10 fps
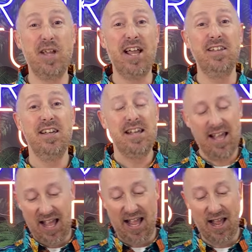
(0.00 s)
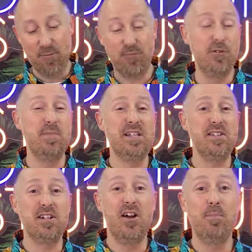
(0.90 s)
the UK for mixing glass.